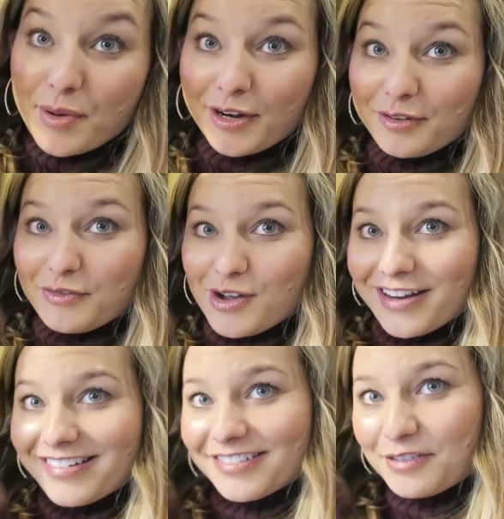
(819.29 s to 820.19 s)
bottle of
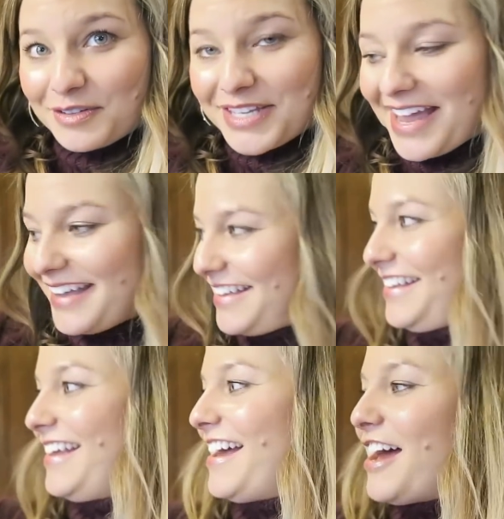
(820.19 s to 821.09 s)
wine, rosé.
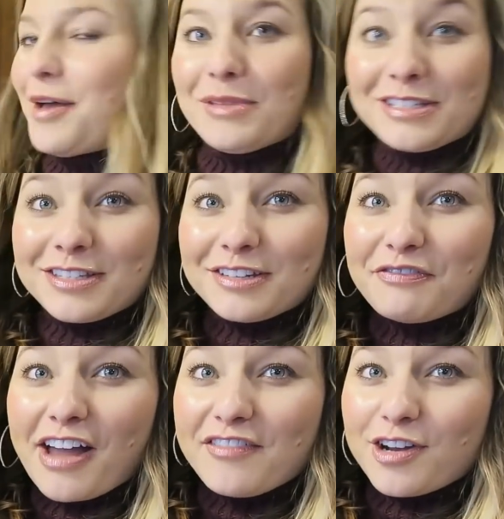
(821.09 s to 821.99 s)
This
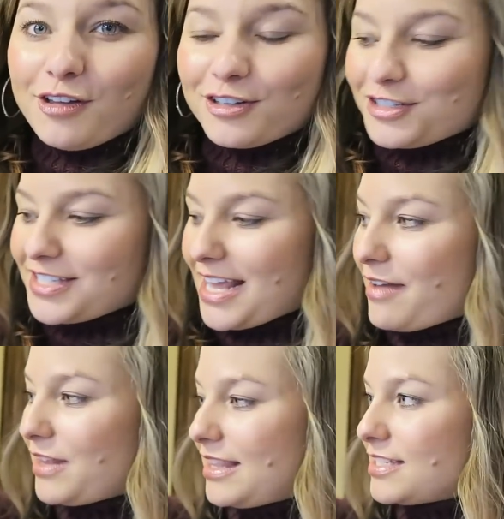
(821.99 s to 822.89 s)
$5. They
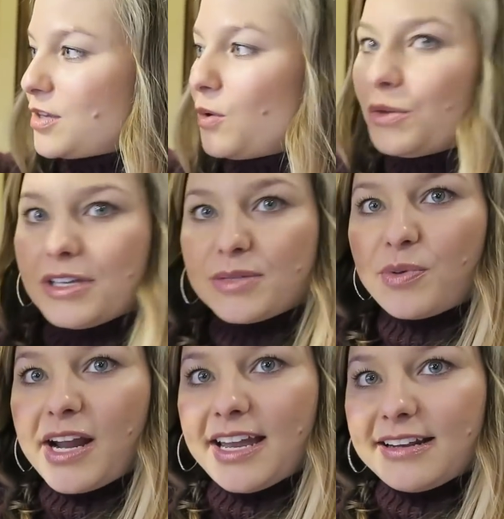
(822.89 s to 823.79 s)
have like this
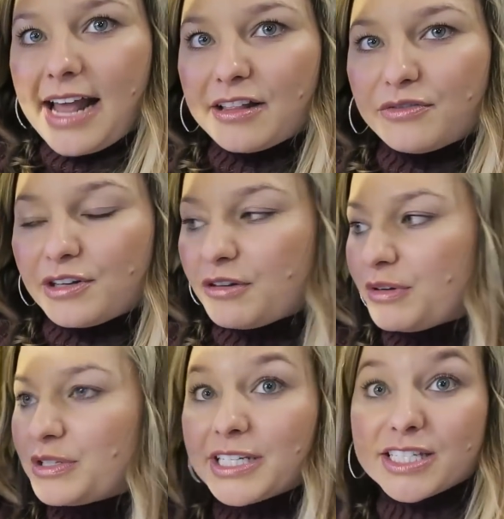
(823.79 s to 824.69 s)
brand, California
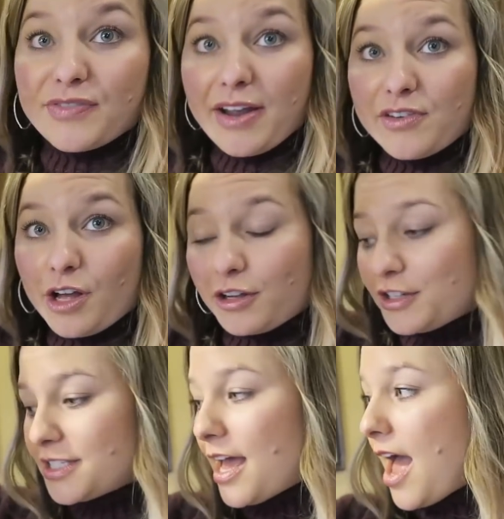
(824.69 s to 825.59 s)
Roots. It's $5.
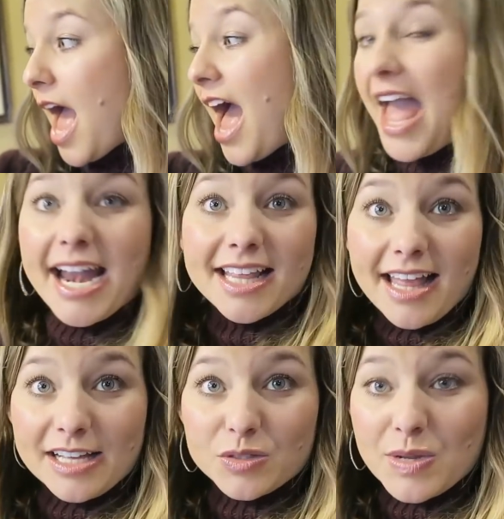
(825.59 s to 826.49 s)
I had it
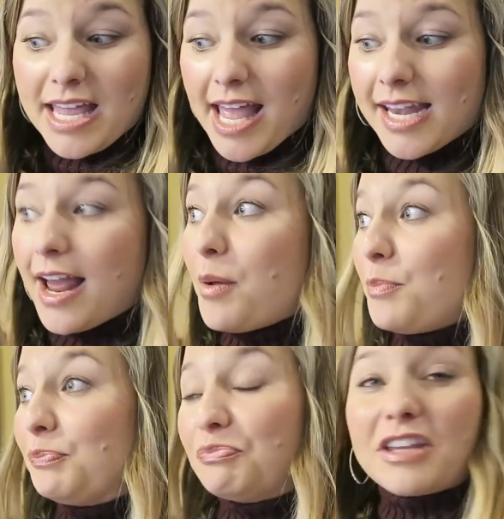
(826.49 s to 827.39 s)
last weekend. I
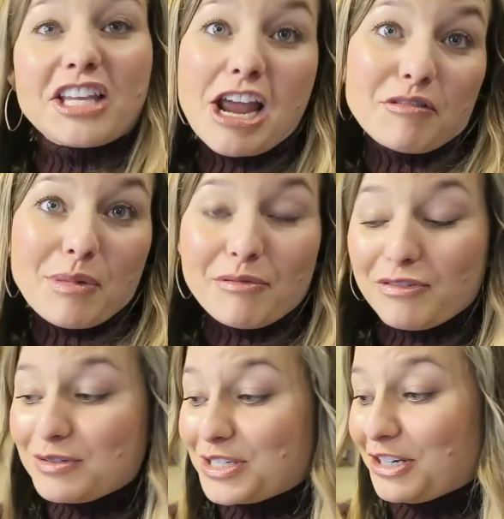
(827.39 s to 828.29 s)
can't remember
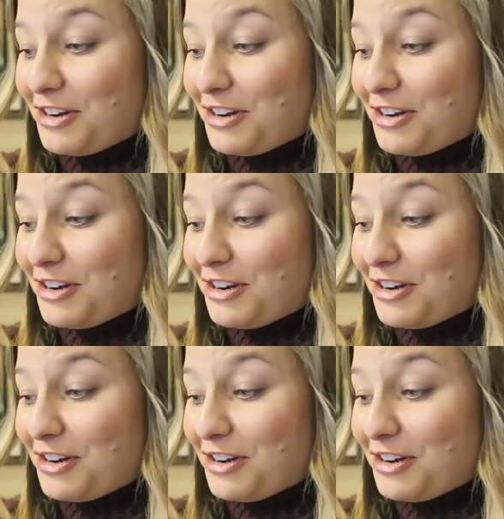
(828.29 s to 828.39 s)
if it was